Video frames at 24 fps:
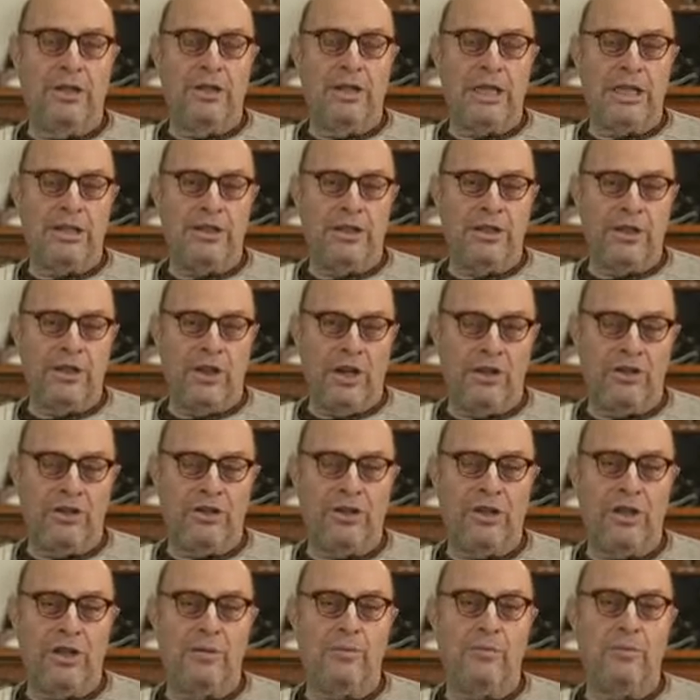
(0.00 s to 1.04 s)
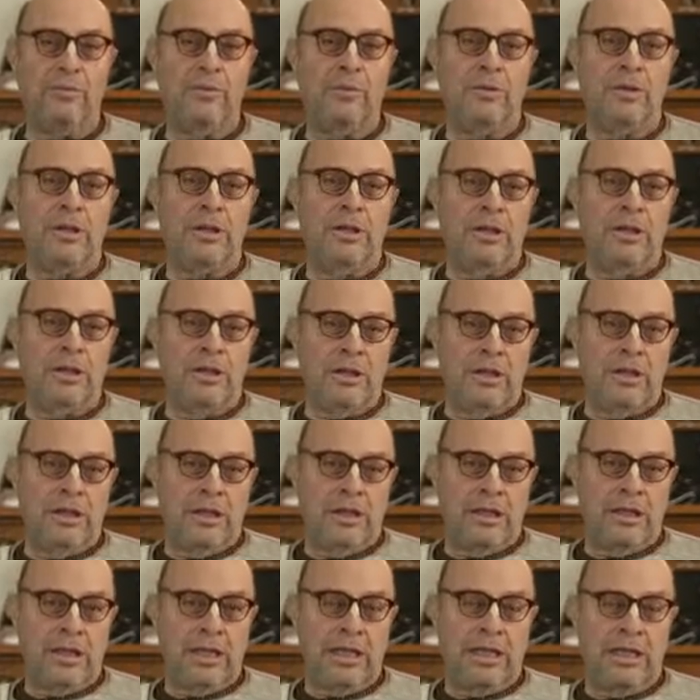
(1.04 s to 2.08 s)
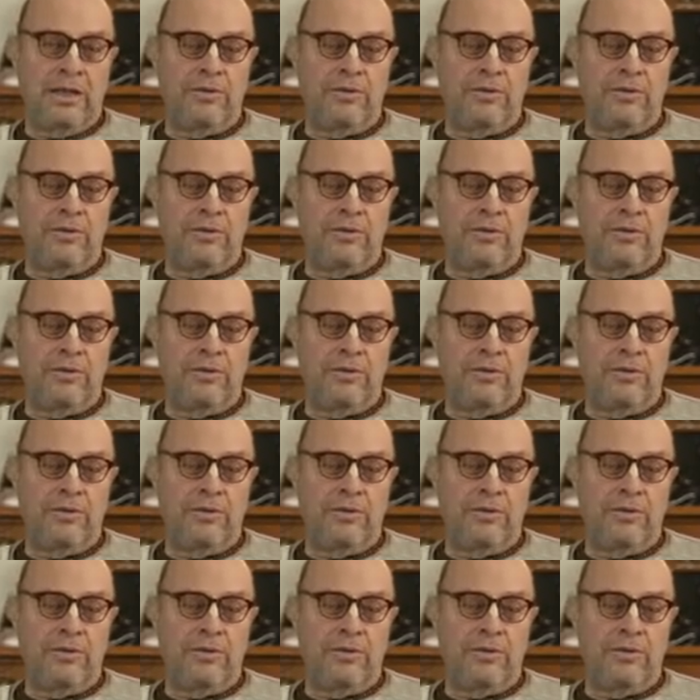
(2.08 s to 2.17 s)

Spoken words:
in the night time. He